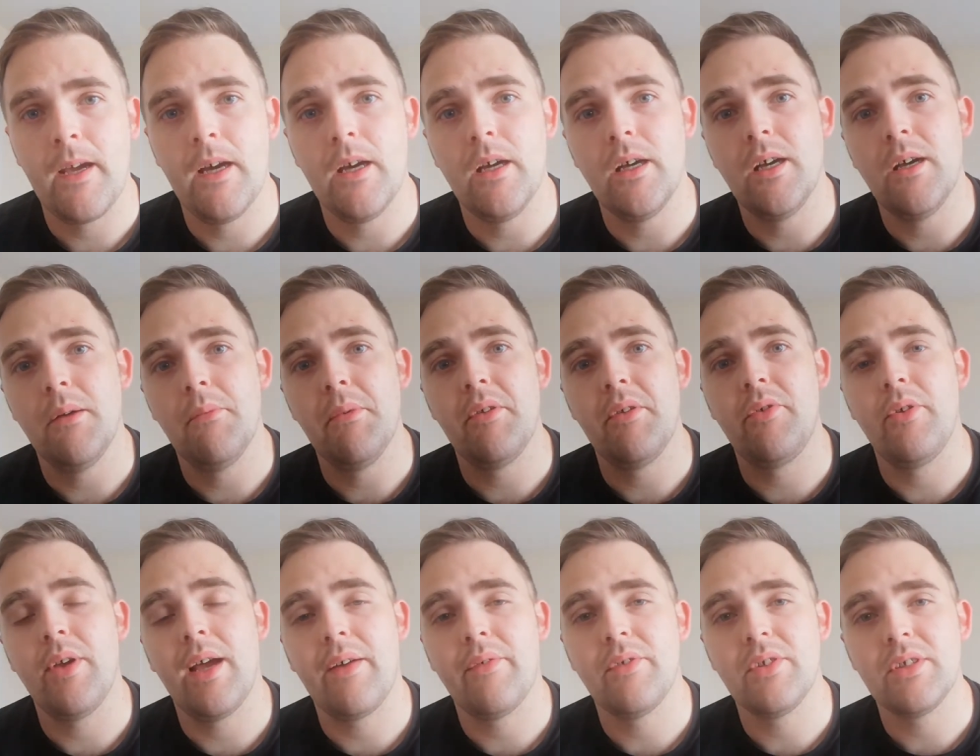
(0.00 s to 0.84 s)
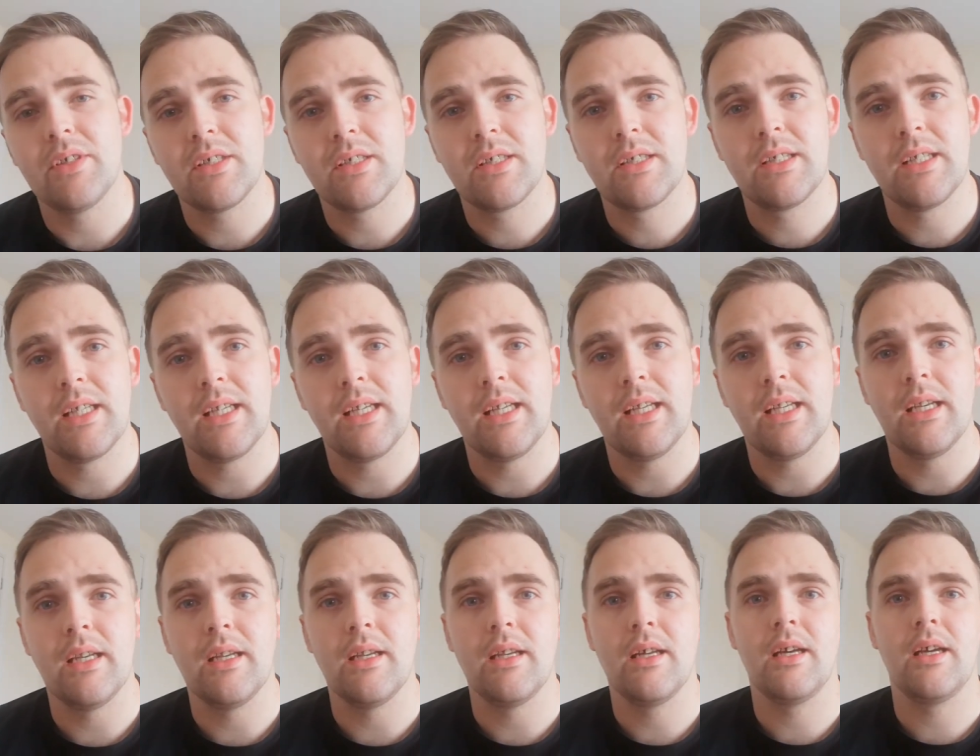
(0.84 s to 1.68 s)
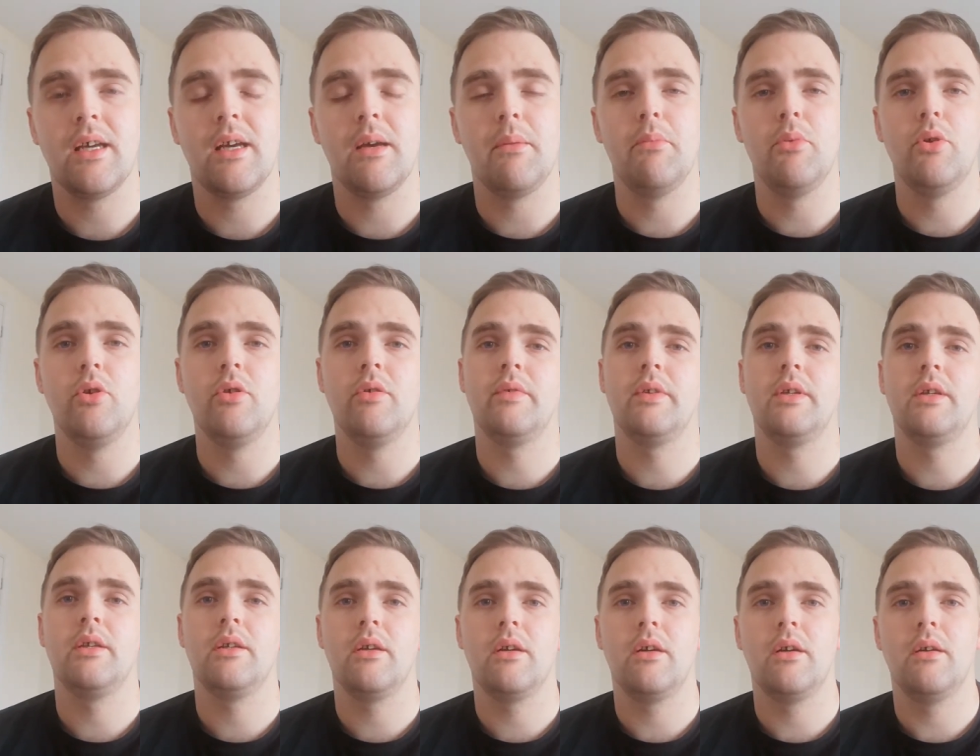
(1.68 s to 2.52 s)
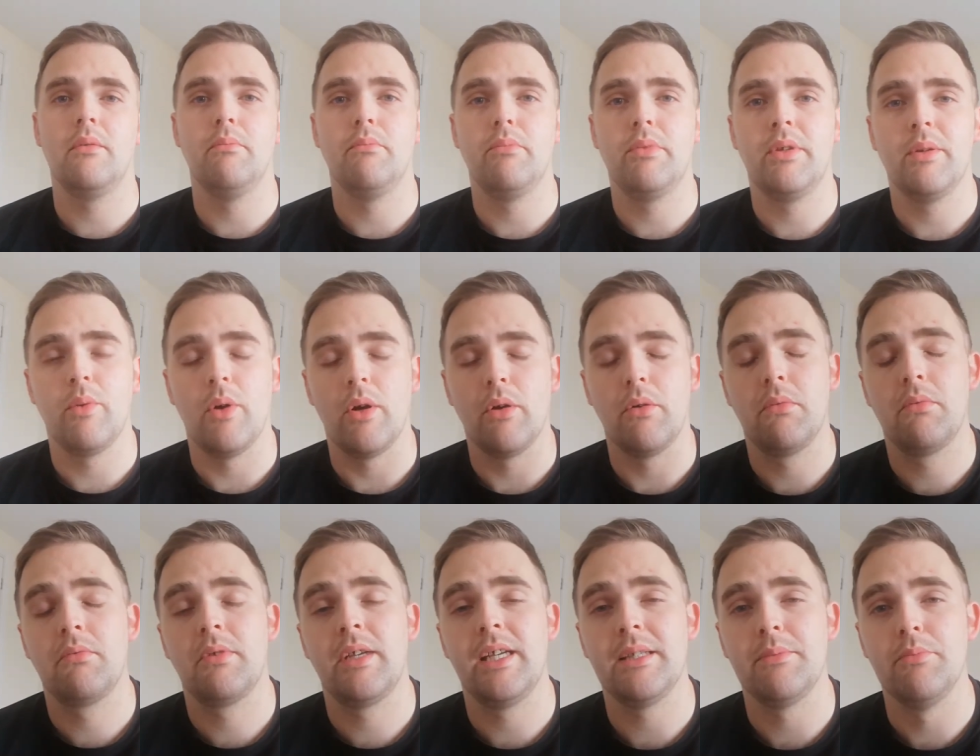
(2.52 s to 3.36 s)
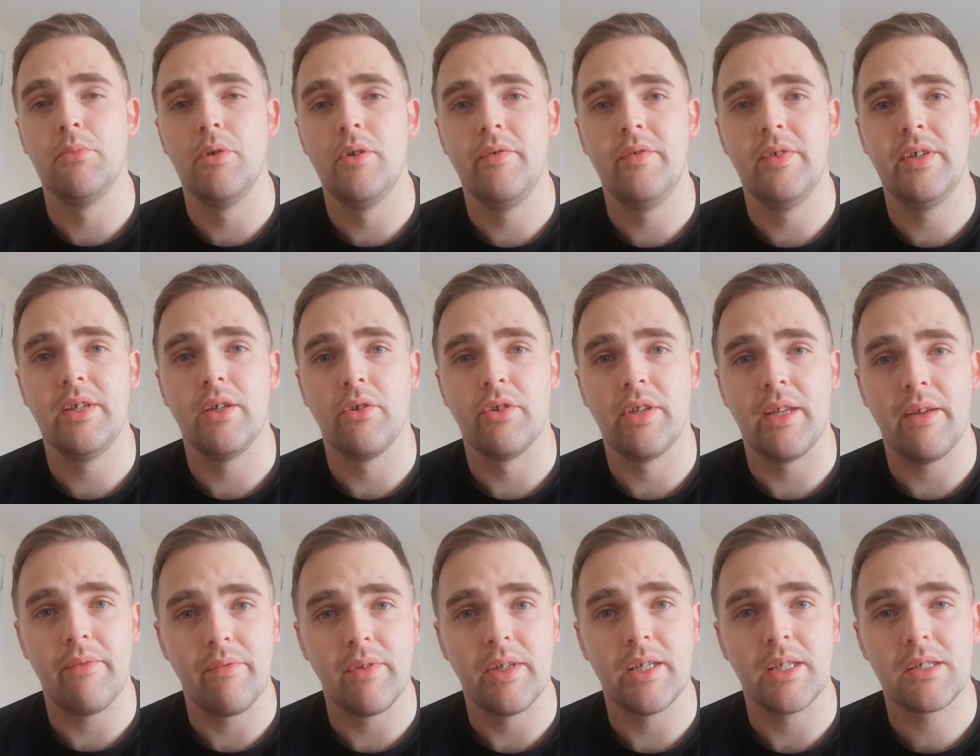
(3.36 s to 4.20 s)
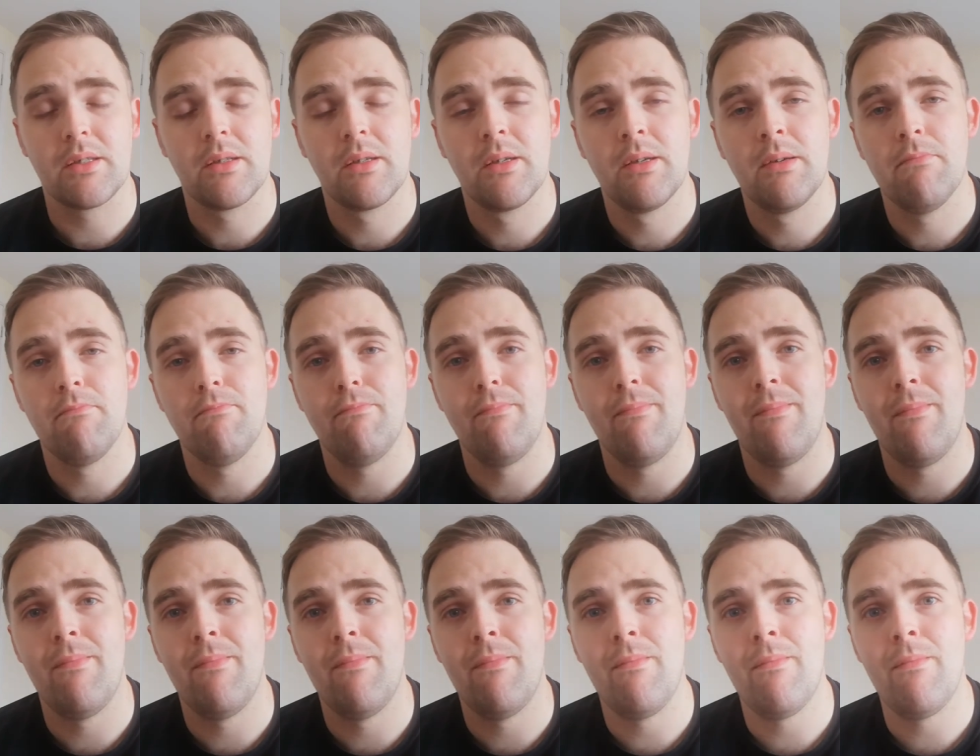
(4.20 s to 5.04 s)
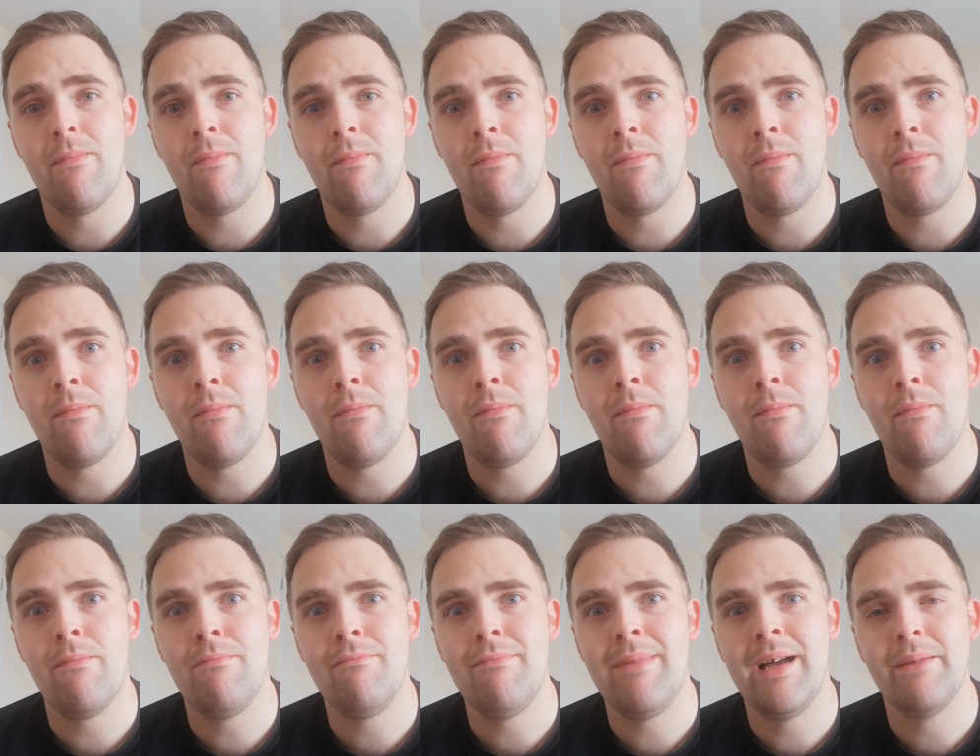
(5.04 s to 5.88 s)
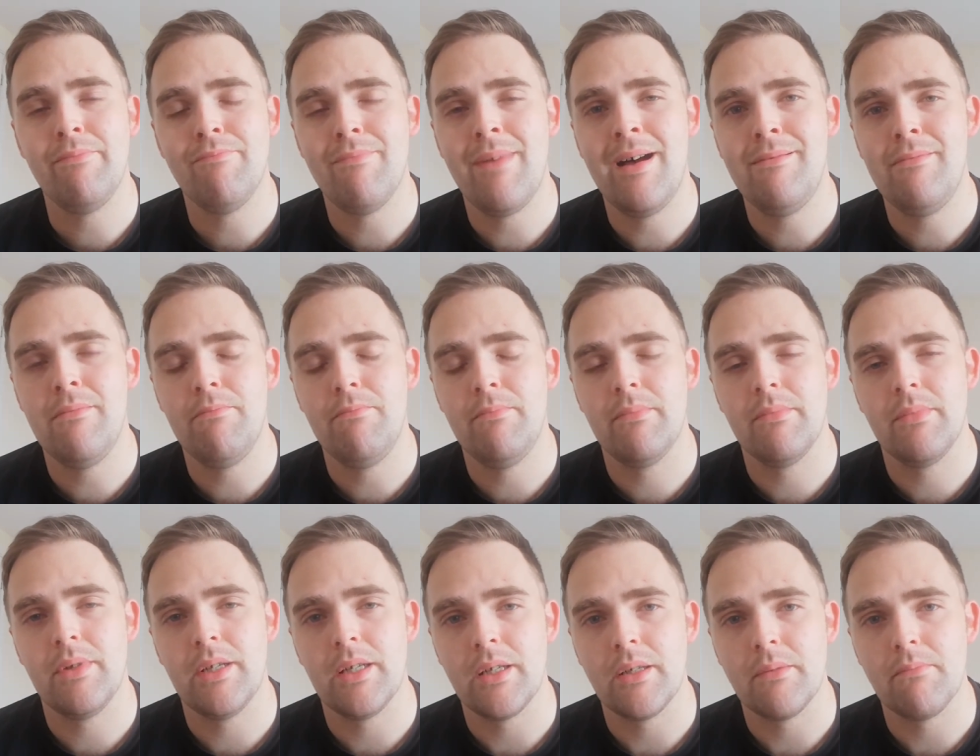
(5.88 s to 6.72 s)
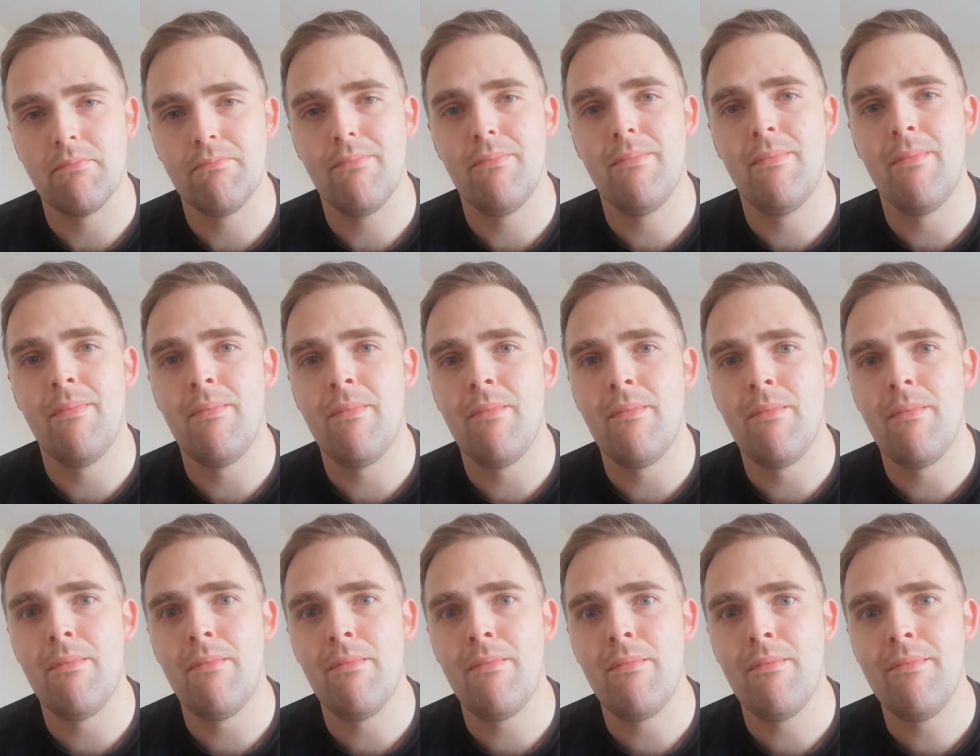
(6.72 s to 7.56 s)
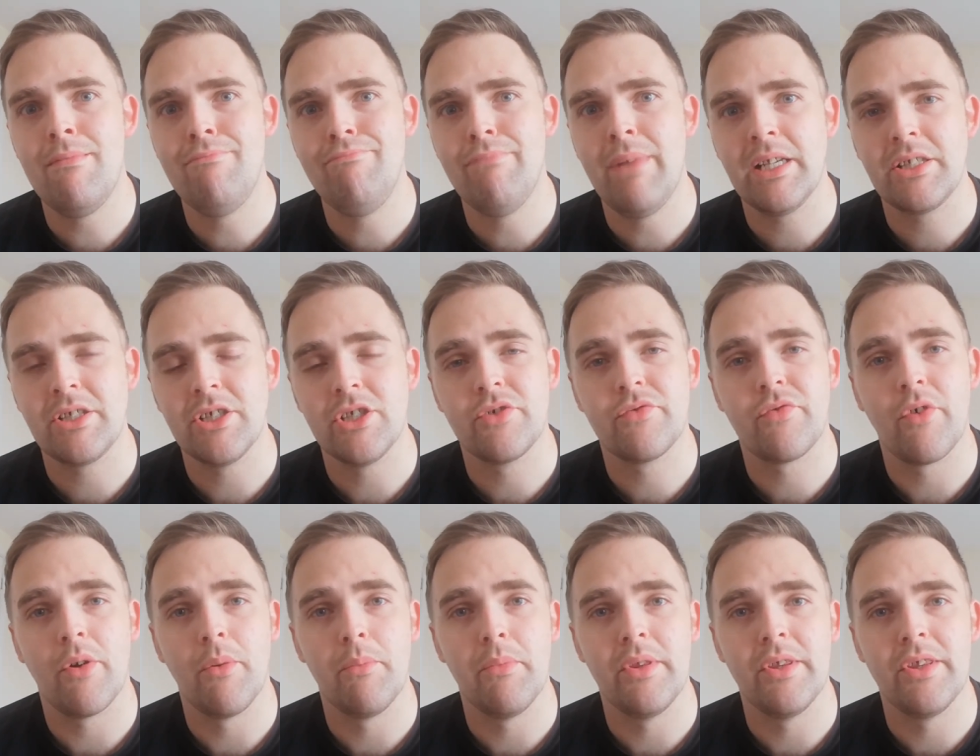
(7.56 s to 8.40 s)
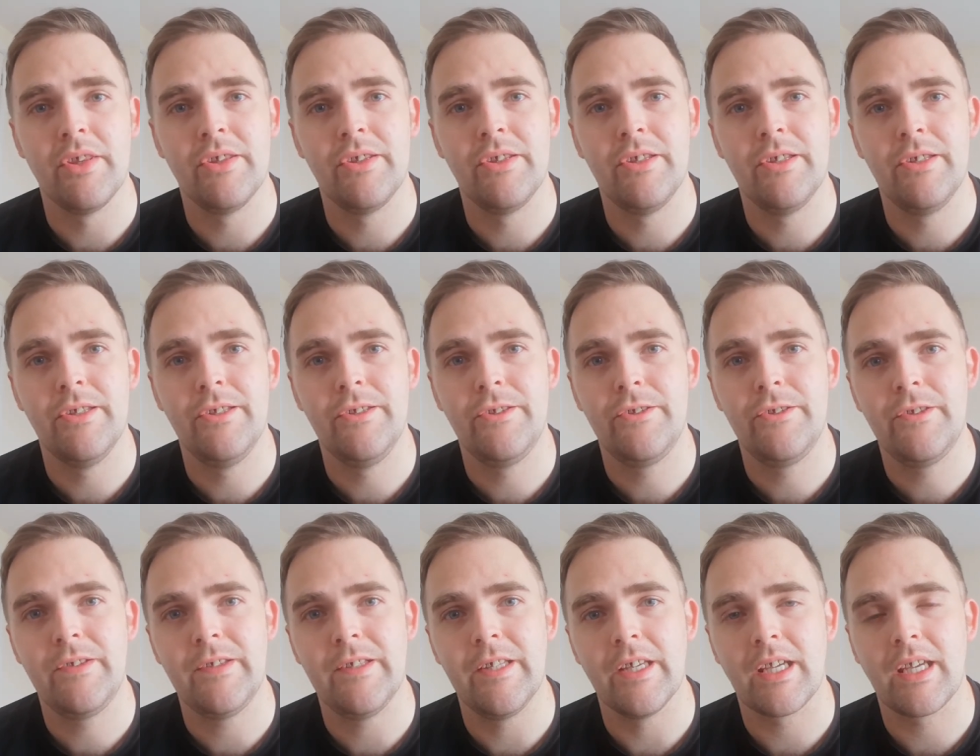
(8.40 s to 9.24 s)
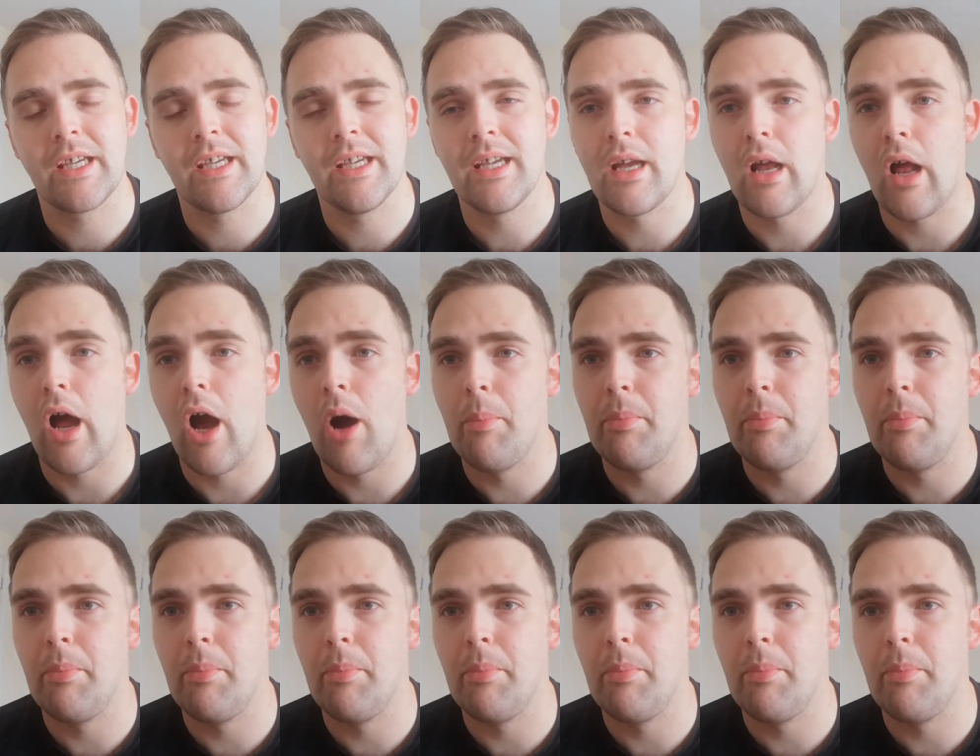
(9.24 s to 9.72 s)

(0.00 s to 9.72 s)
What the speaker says: If you haven't seen a movie, well, his movie on Netflix, Message from the King.